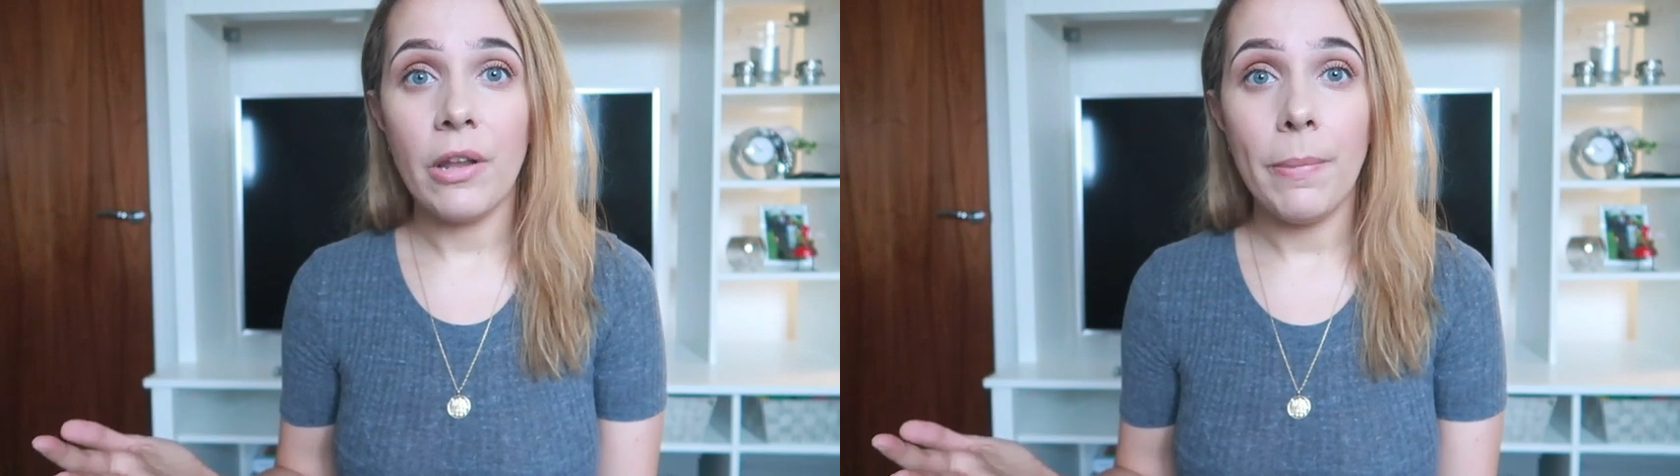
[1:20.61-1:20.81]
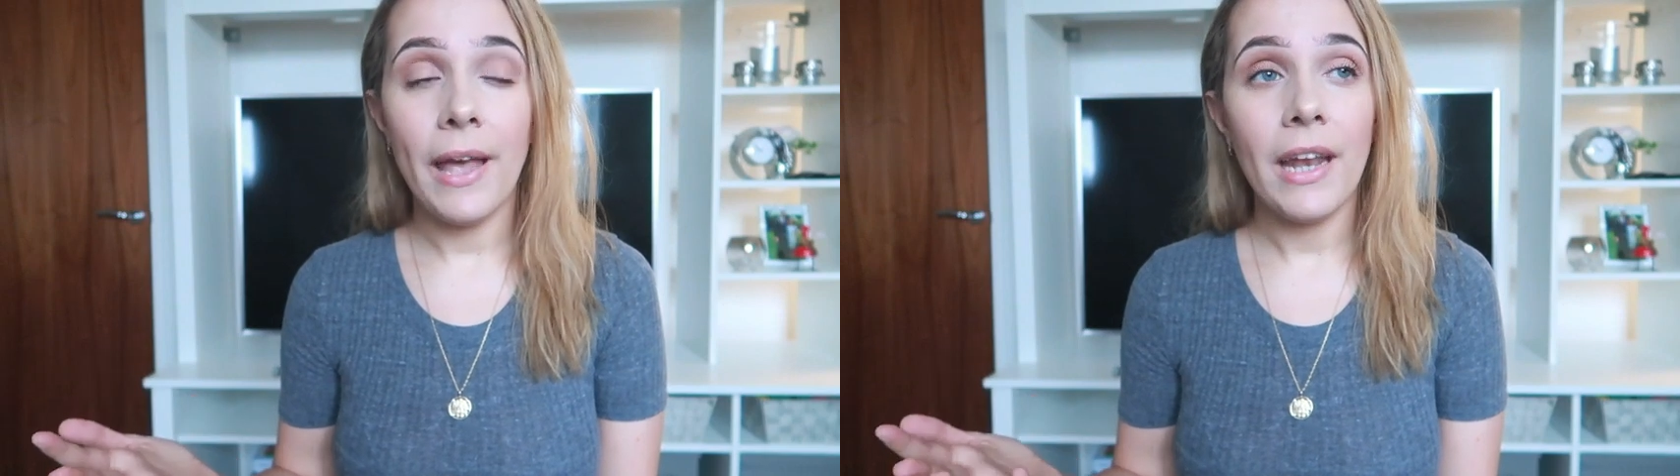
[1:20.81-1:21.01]

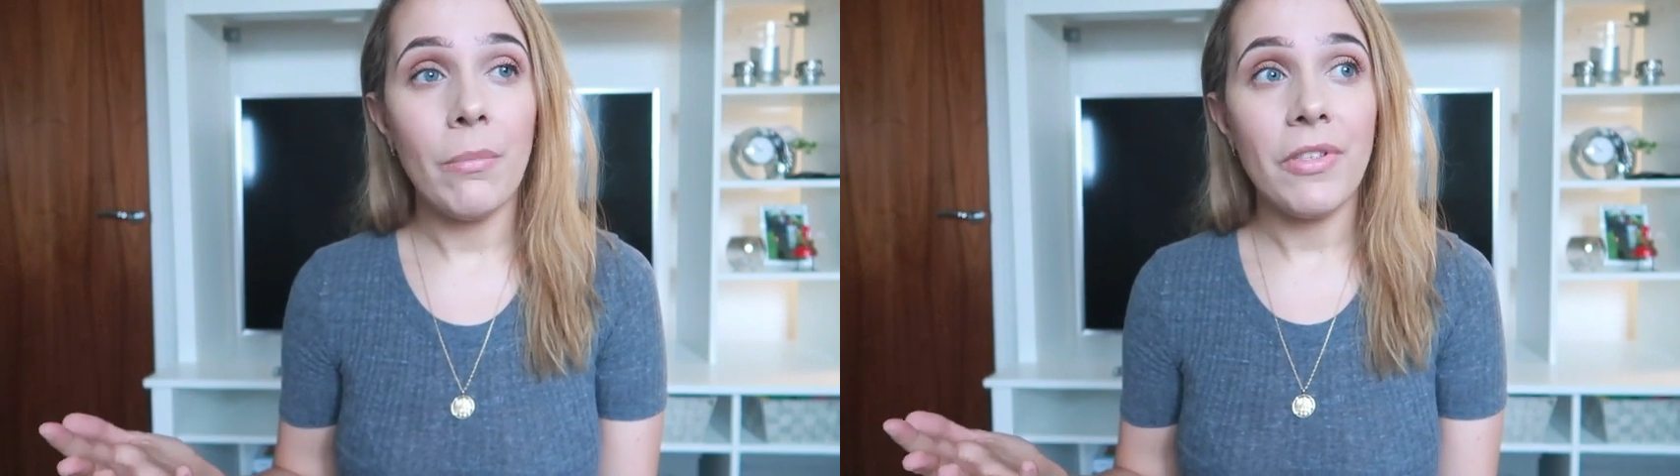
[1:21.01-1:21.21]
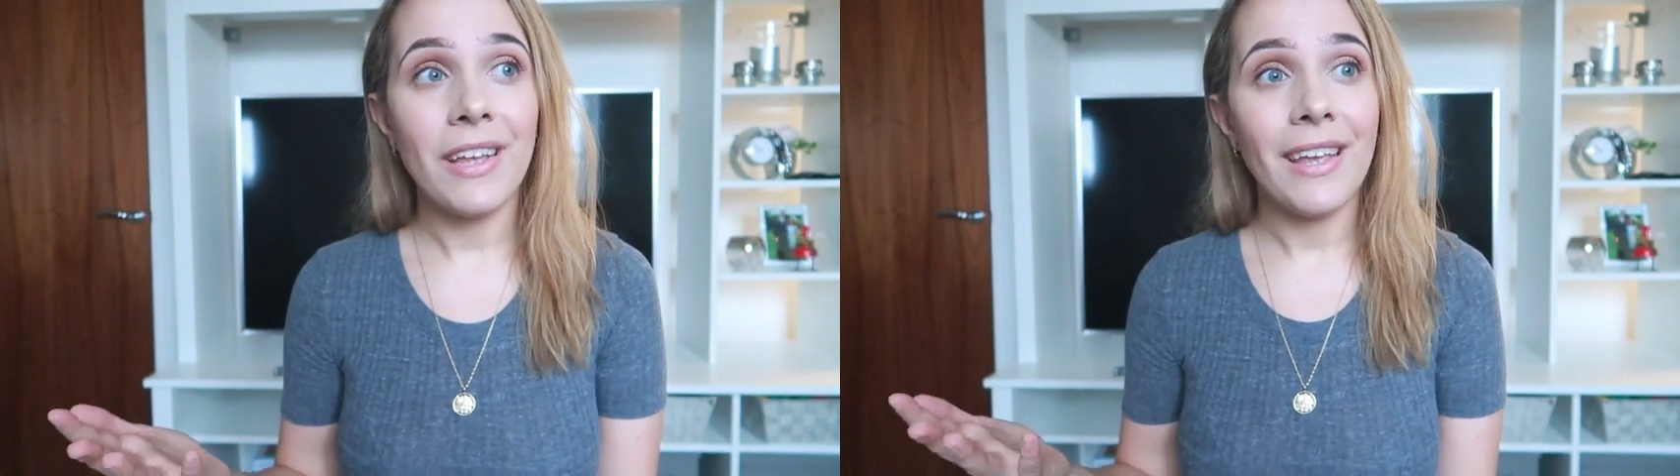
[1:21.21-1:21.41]
and a bit, and
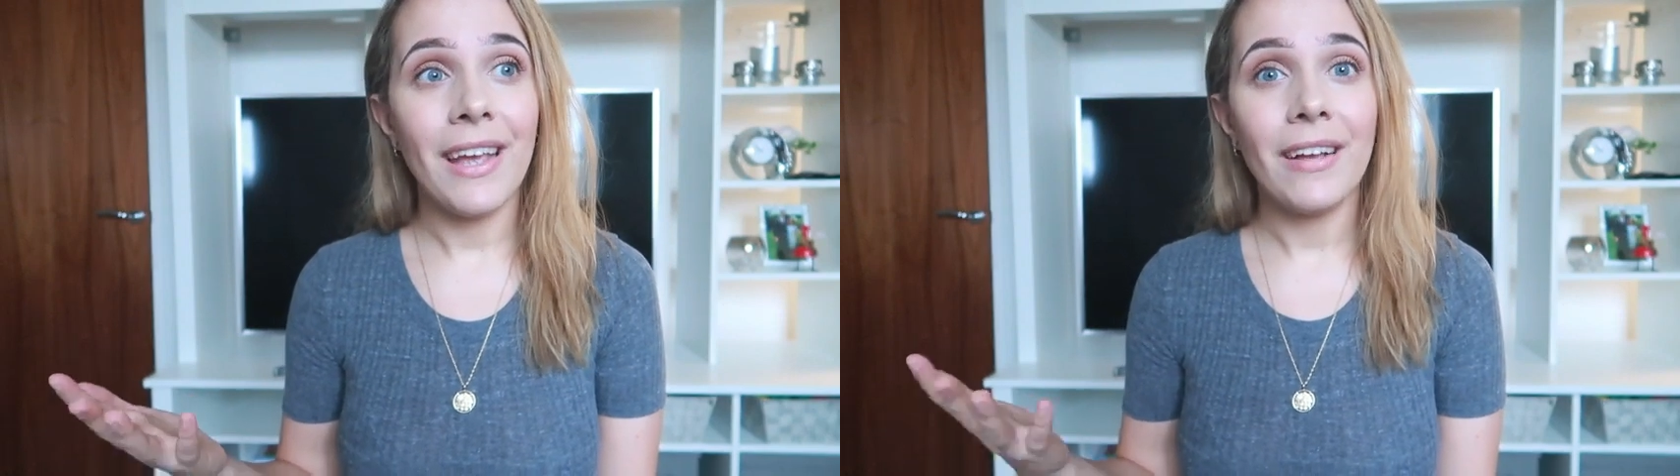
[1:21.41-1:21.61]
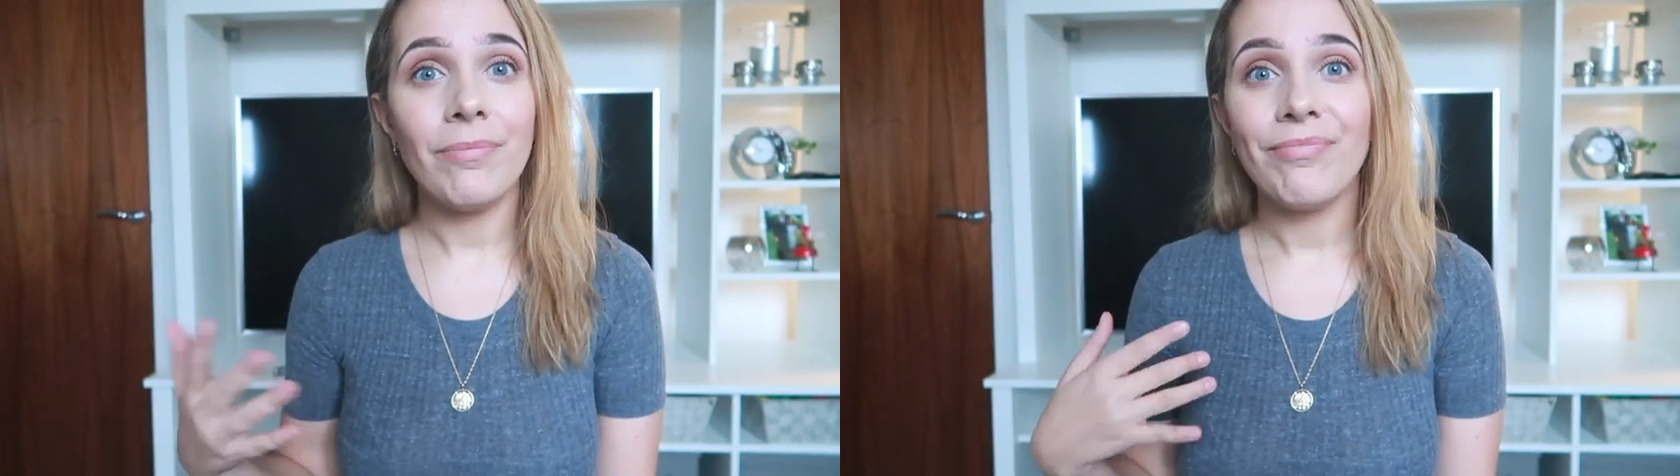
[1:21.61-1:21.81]
I'm
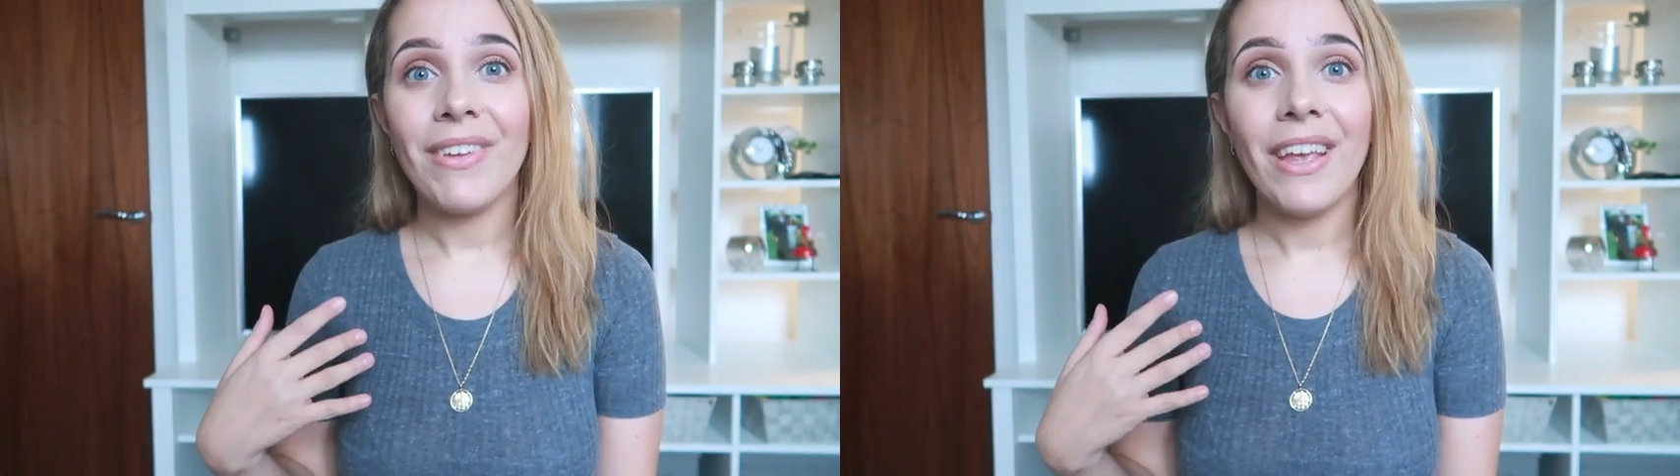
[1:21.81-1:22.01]
thinking,